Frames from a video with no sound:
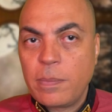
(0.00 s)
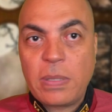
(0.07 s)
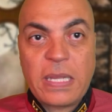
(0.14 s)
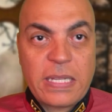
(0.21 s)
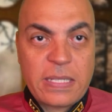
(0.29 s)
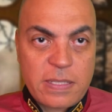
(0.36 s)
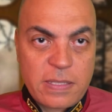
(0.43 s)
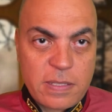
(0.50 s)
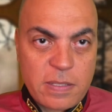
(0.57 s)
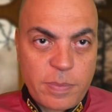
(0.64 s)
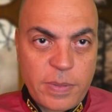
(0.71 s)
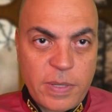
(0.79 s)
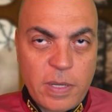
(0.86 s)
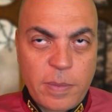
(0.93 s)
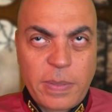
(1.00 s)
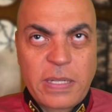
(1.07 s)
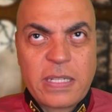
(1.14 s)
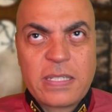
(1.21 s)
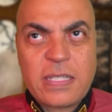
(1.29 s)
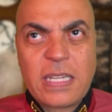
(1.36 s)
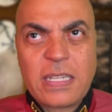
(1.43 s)
Planes disappear, but
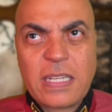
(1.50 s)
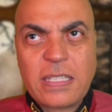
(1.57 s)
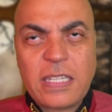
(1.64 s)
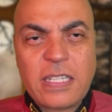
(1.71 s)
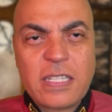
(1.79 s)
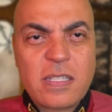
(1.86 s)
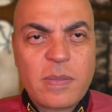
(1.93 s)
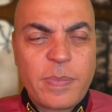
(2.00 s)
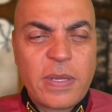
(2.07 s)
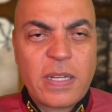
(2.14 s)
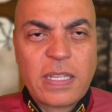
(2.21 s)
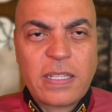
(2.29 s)
it's not like they disappear,